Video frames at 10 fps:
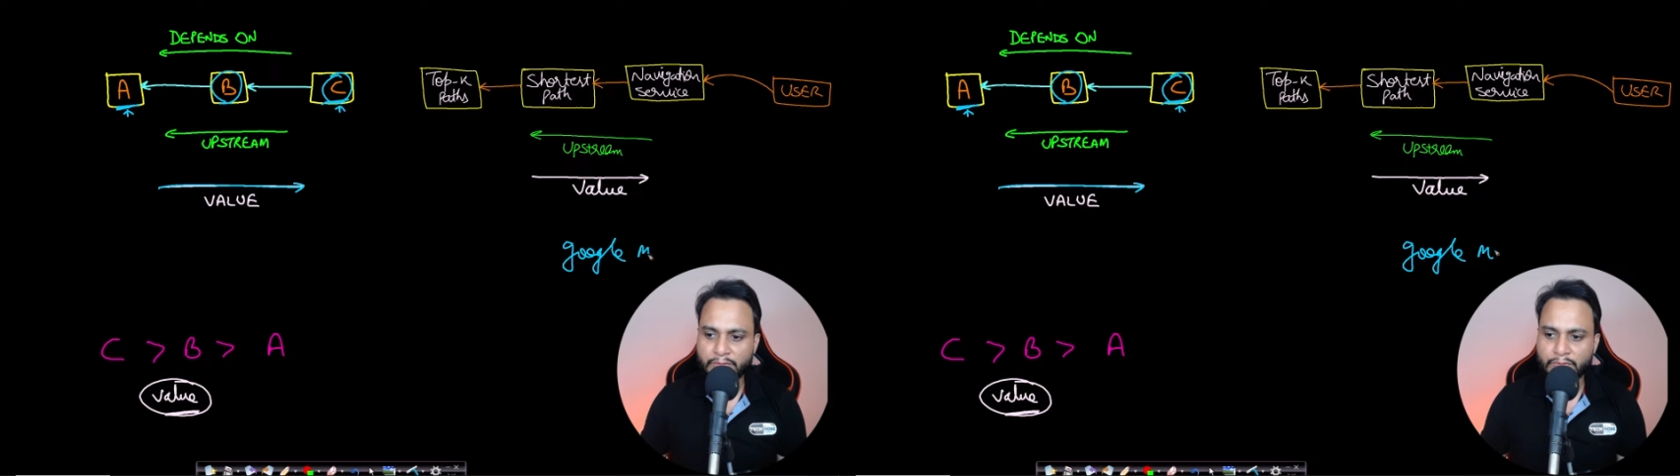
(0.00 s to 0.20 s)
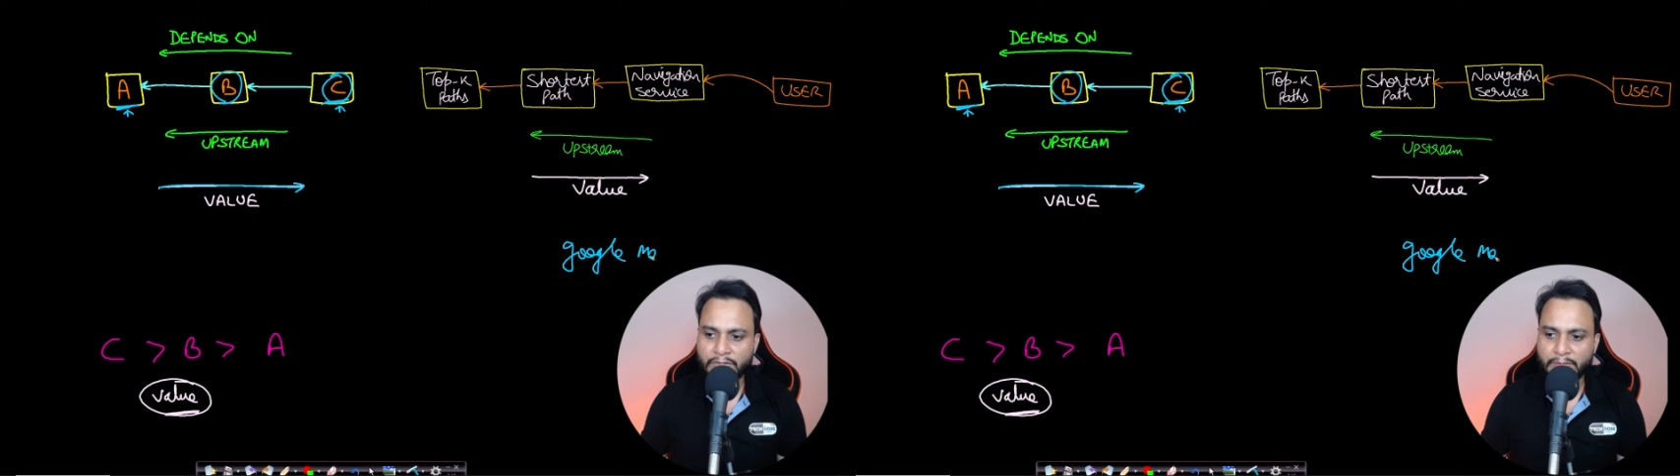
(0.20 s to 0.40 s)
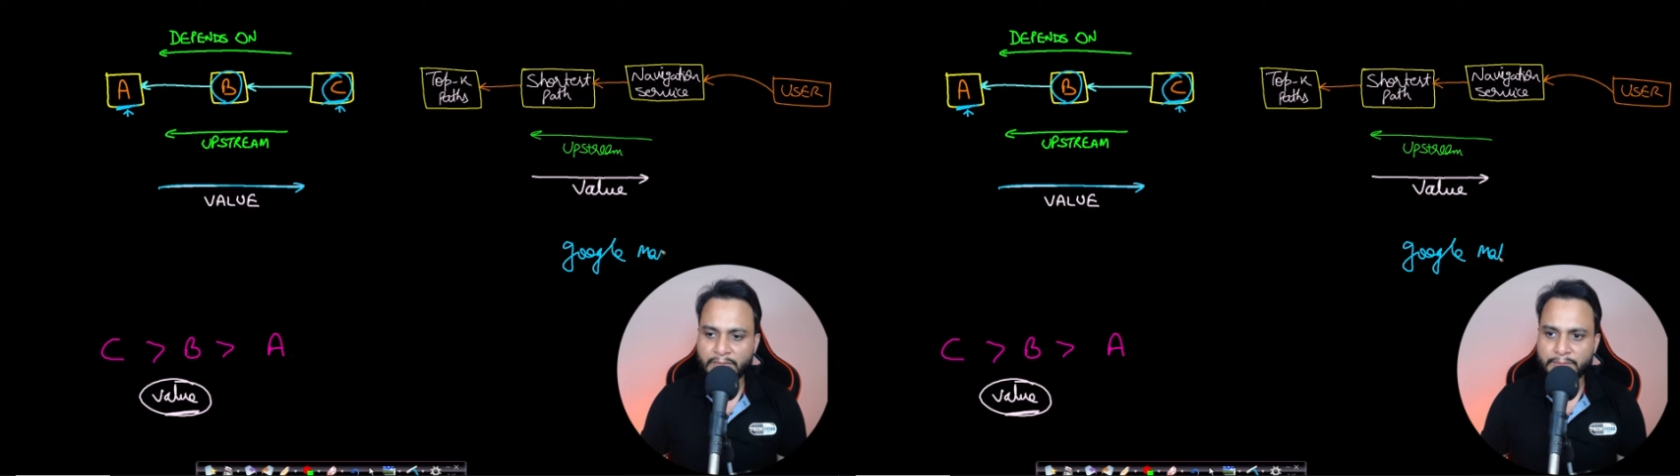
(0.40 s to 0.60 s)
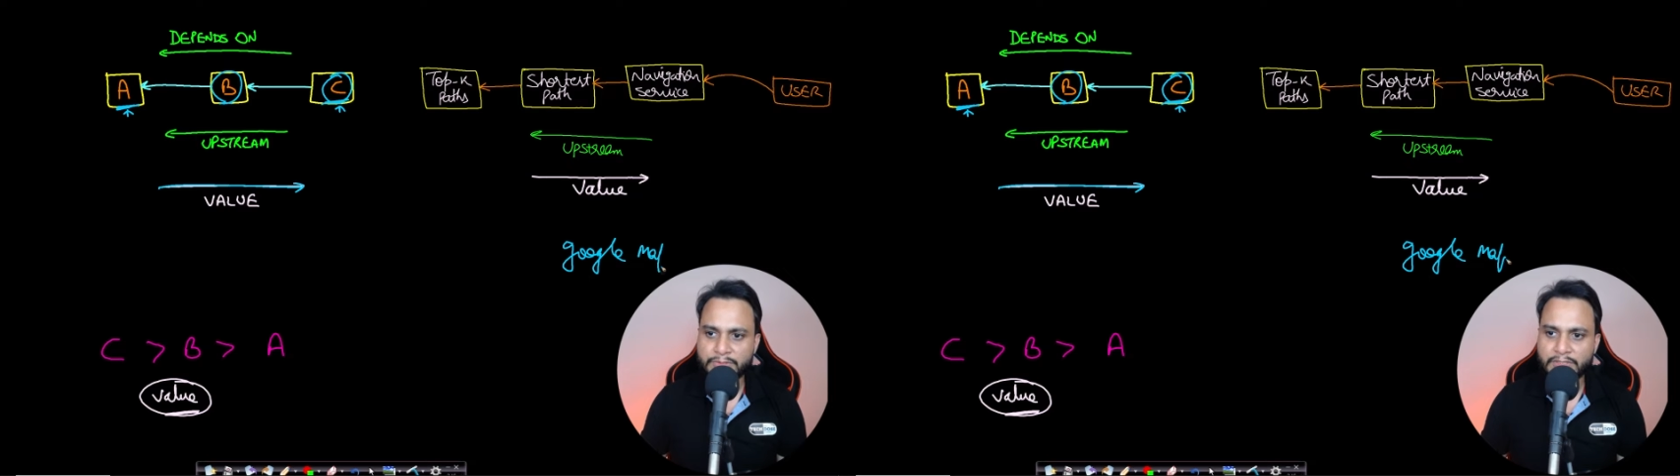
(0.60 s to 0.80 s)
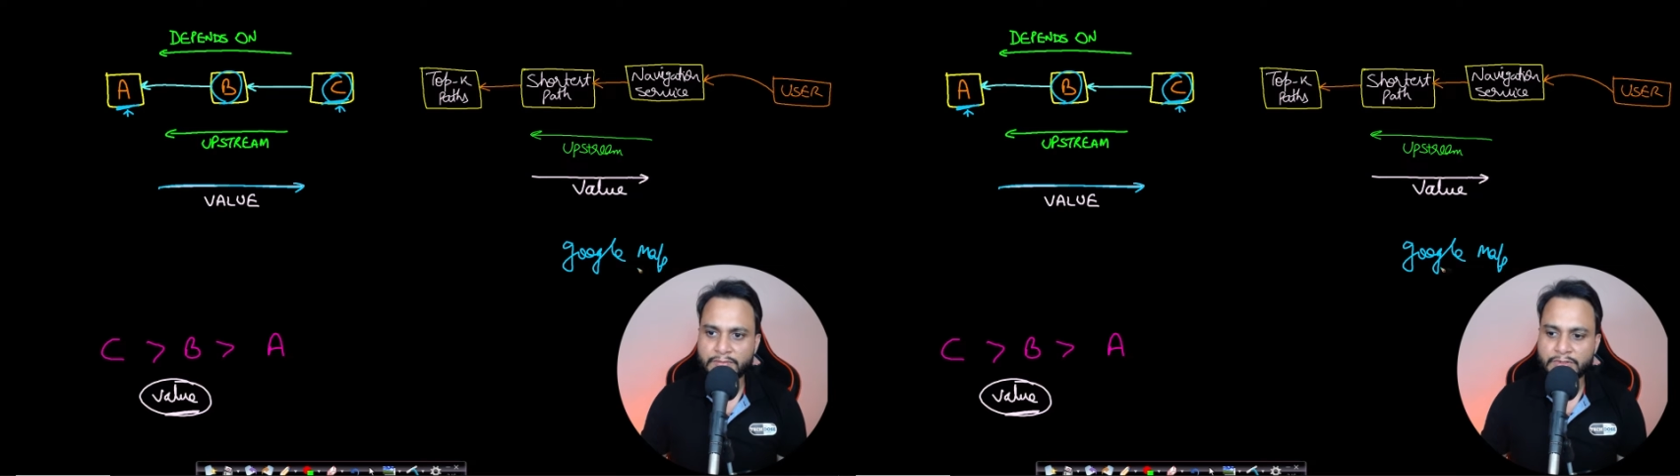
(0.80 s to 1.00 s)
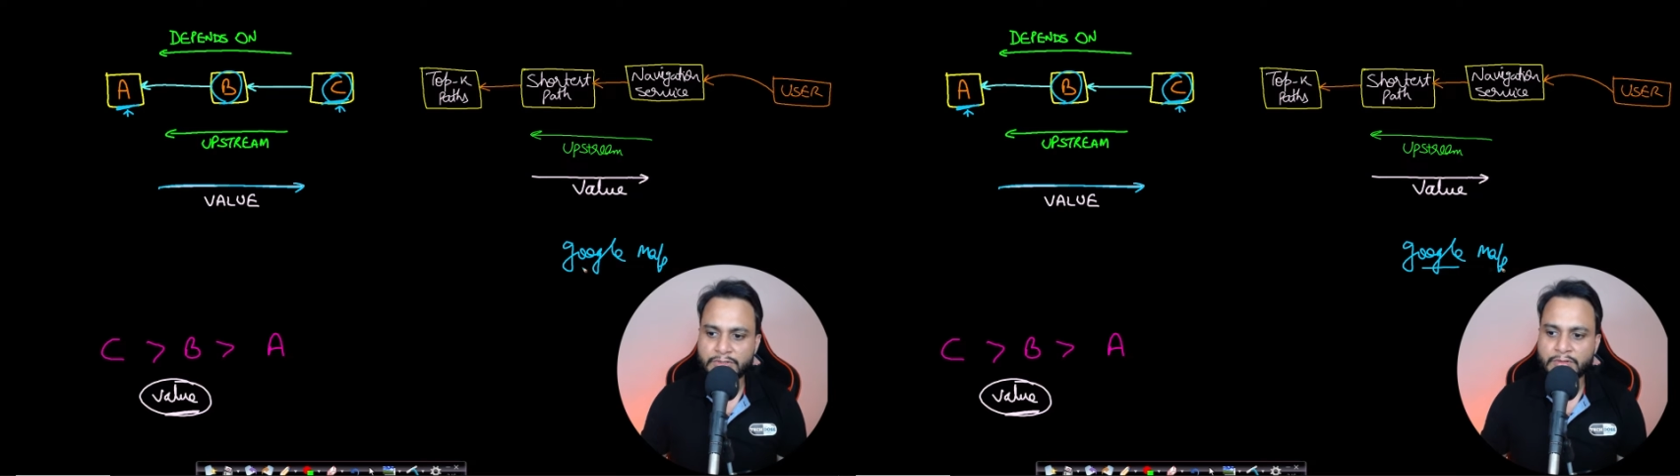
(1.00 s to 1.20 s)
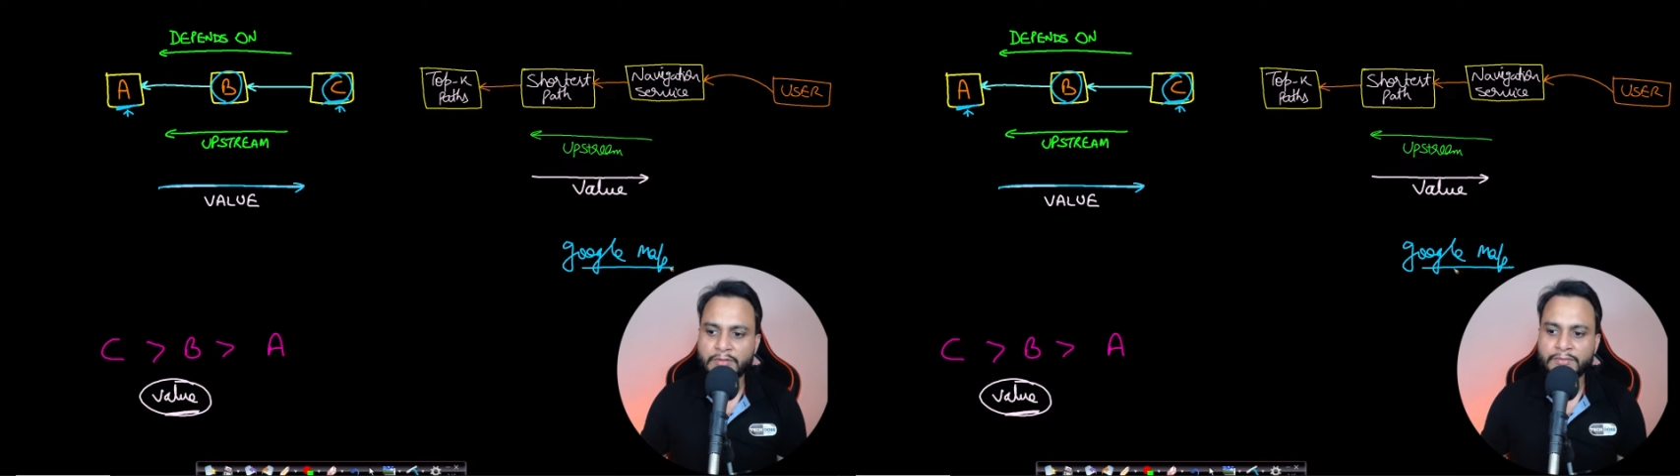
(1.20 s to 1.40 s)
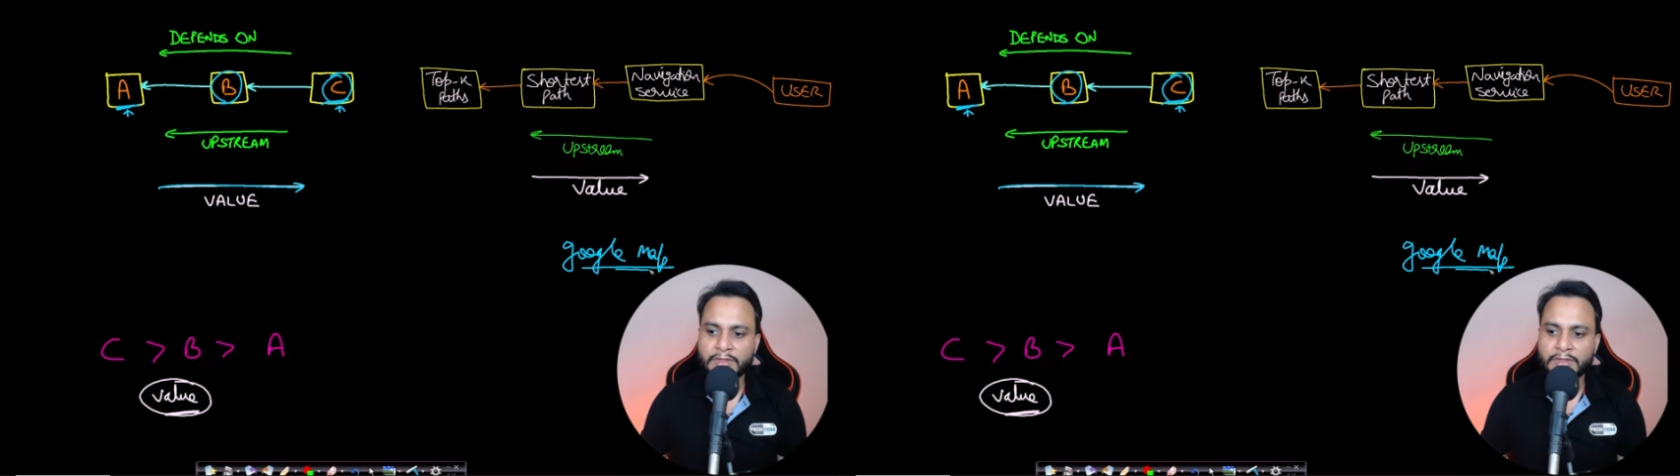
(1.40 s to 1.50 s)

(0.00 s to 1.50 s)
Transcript: Google Map service of